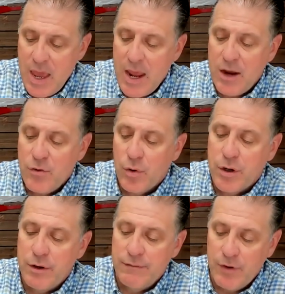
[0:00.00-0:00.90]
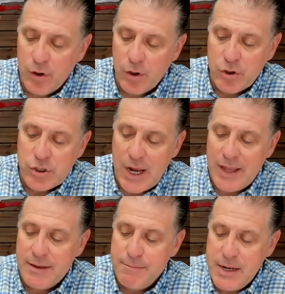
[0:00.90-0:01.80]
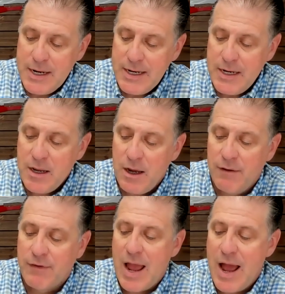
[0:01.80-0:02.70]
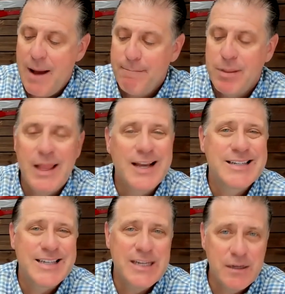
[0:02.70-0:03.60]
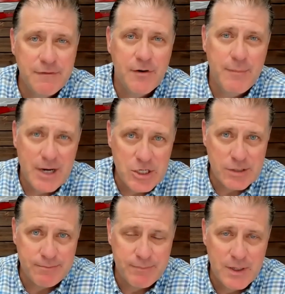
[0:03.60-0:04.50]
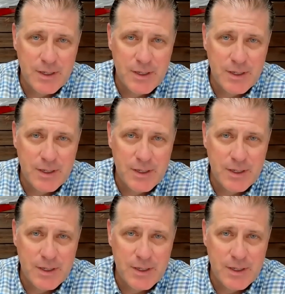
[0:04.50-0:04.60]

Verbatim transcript: and or converge on the meaning of complex information.